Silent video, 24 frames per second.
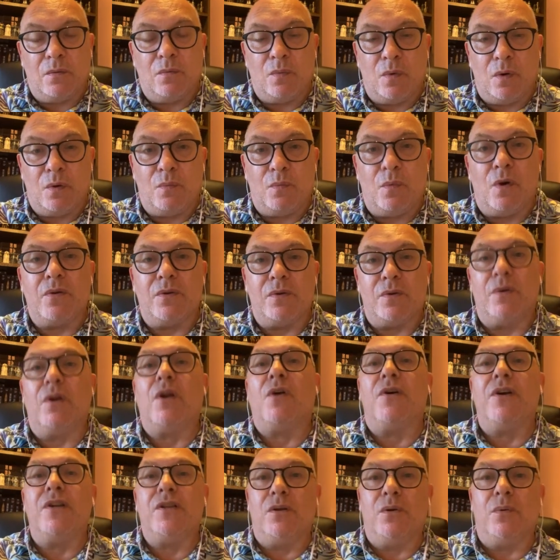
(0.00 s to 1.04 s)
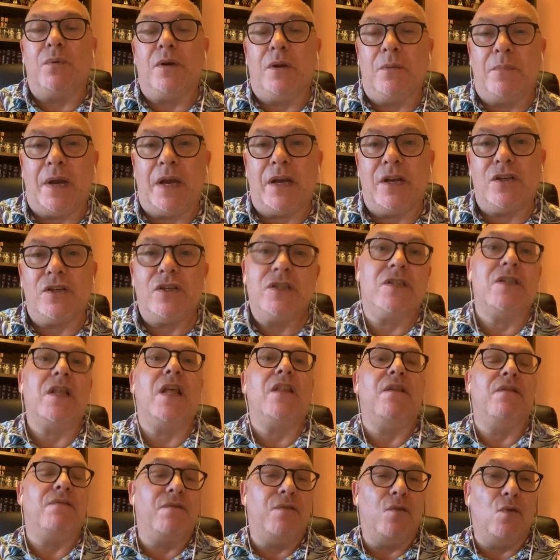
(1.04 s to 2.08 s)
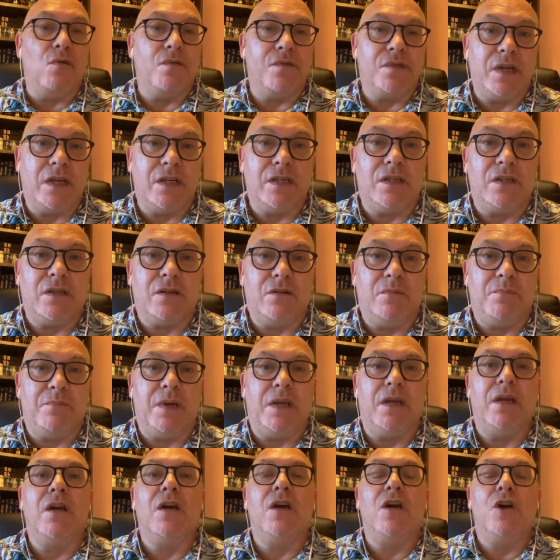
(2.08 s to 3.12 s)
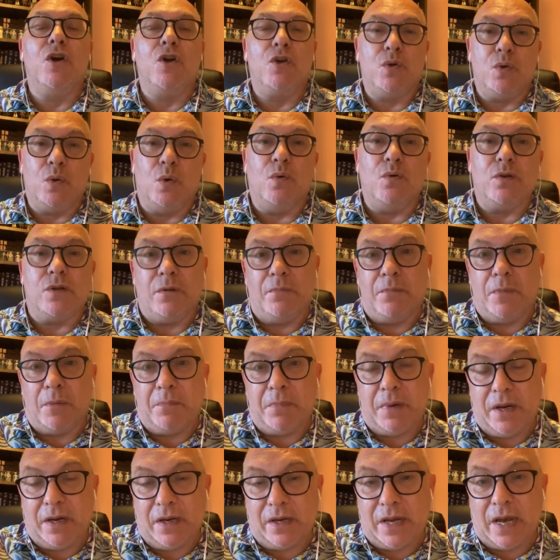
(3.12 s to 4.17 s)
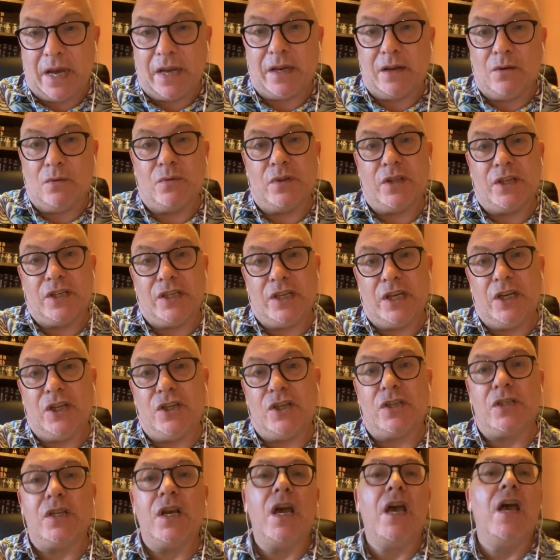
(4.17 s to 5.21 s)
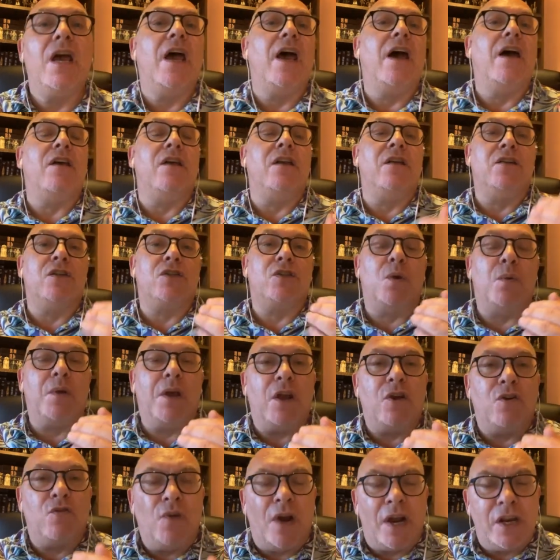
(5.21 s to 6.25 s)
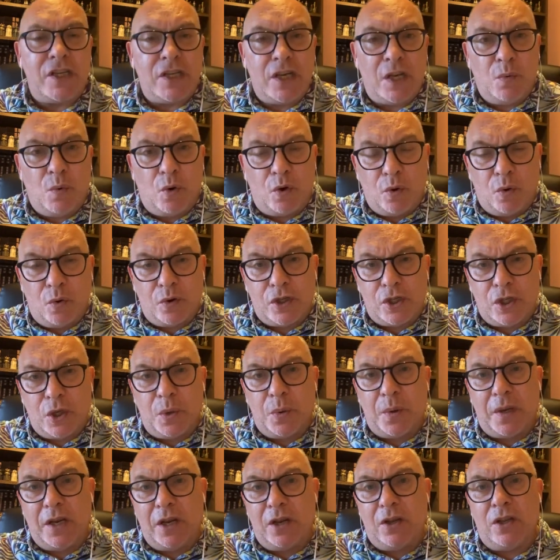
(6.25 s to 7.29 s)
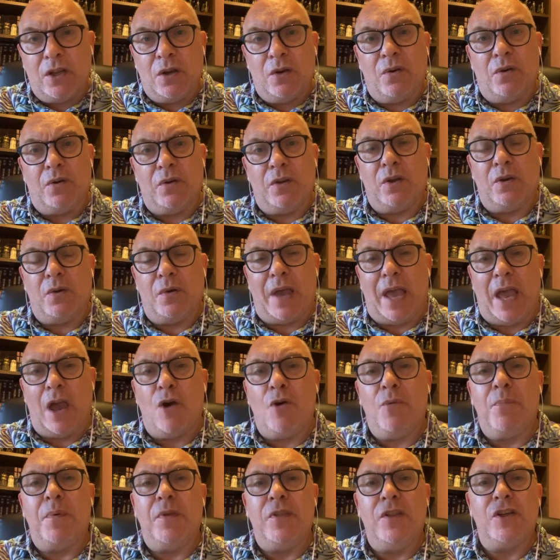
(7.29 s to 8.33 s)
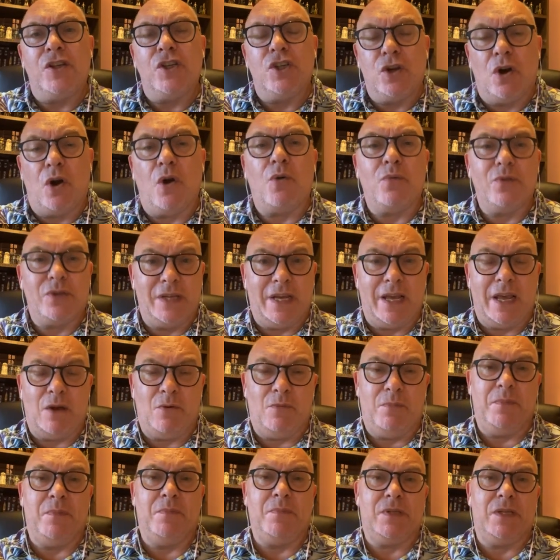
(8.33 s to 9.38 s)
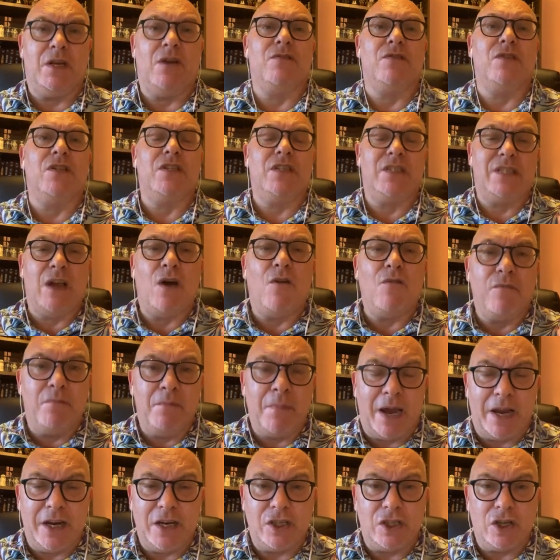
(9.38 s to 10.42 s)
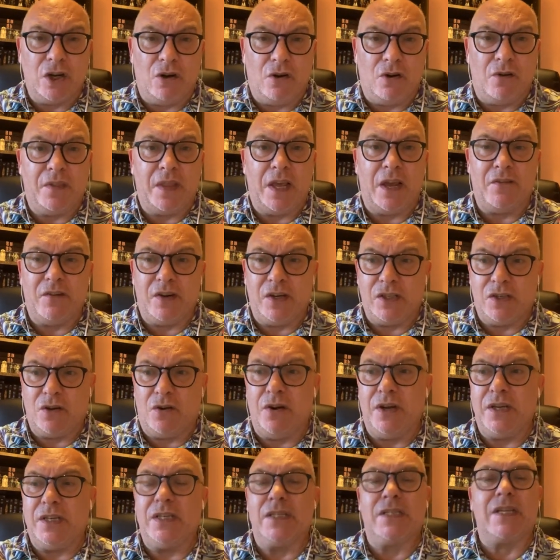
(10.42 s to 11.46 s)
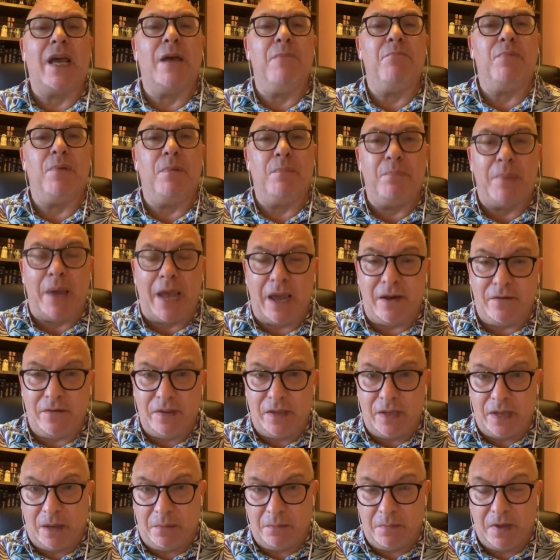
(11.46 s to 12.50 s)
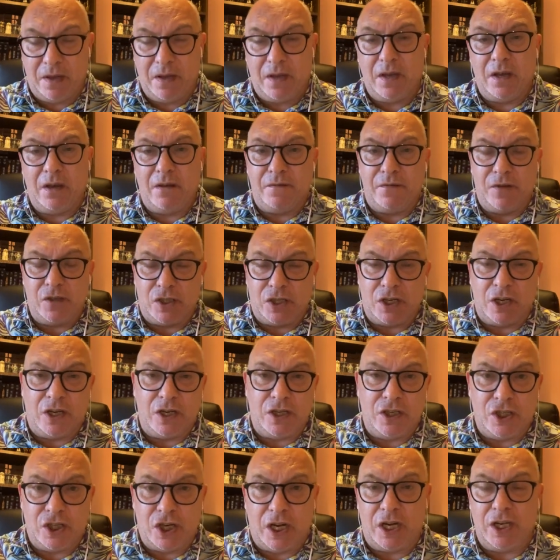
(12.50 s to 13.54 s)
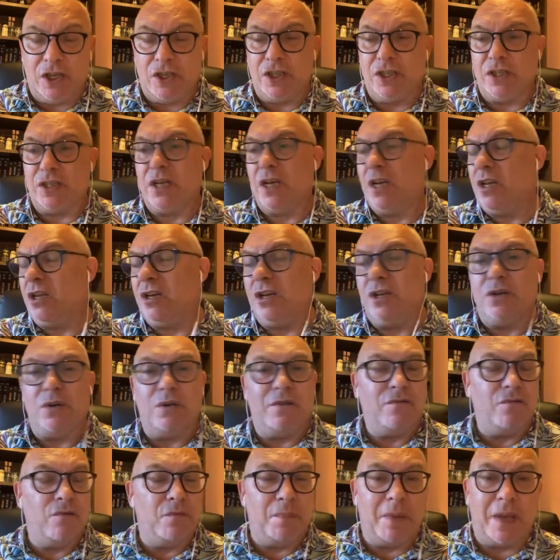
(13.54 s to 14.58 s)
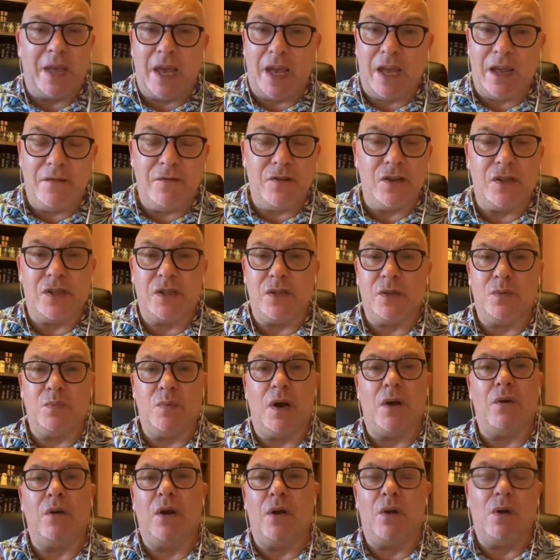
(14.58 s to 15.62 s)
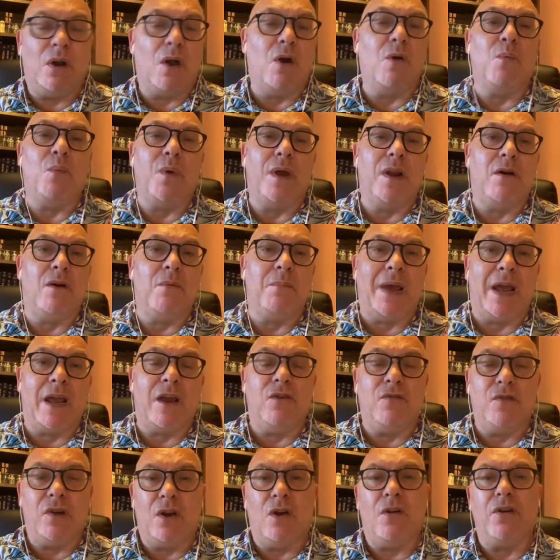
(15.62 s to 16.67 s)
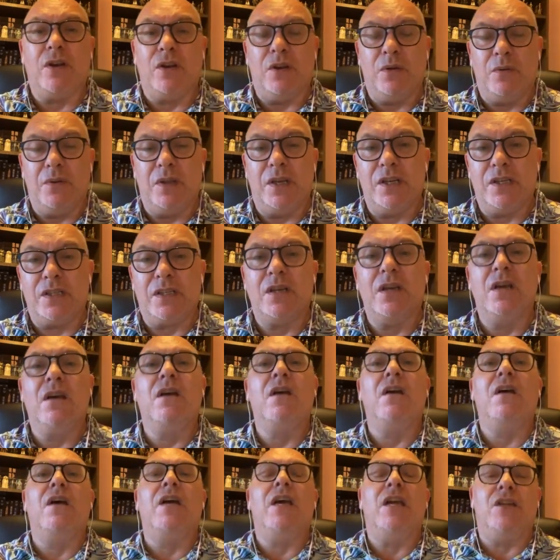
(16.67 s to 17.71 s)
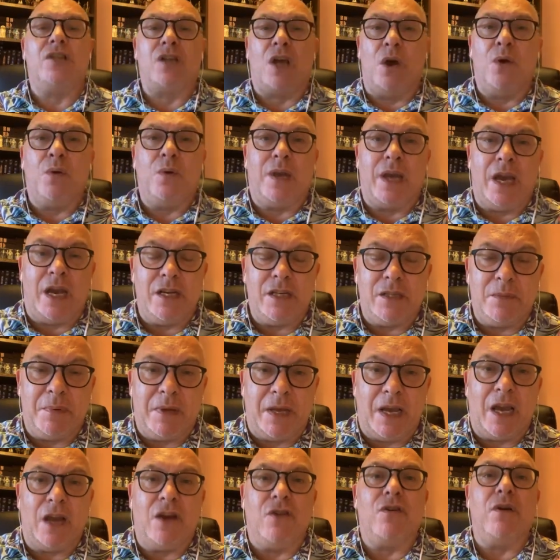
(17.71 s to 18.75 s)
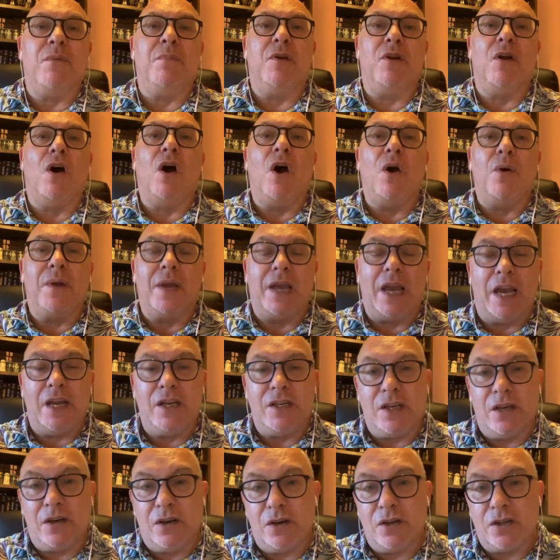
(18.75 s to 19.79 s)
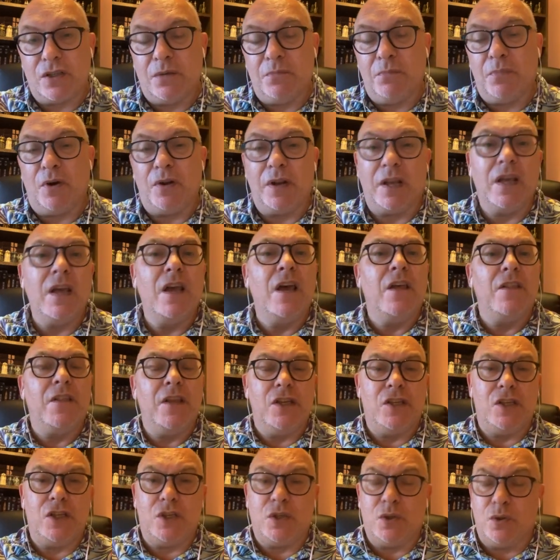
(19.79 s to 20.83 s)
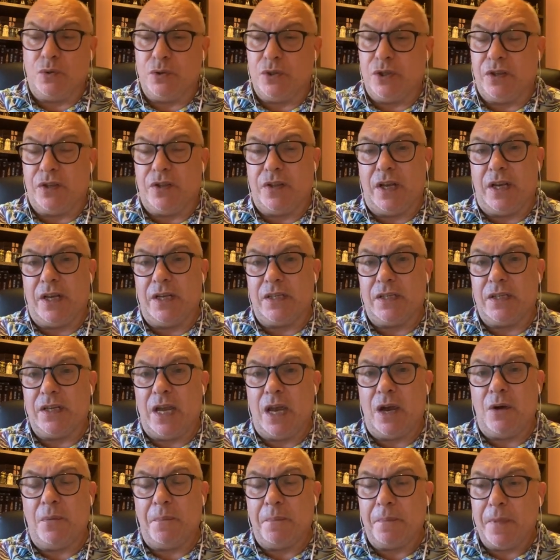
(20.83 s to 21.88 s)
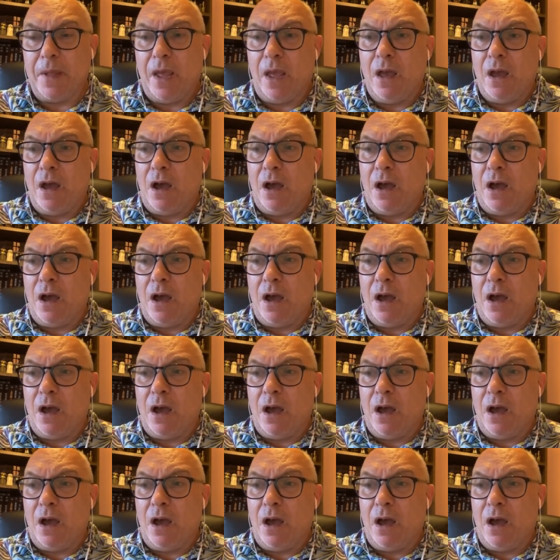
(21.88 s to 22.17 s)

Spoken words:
What will I do when I'm anxious? Then the fourth sentence could be talk to mummy and daddy or the teachers. And so gradually what you're doing, you're helping the child to help themselves to self-manage a lot of their anxieties and preparing them for certain changes. You can do it for behaviours as well, like when I'm angry, I do this. It's okay to be angry, but not okay to hurt somebody. These are sort of things. Now,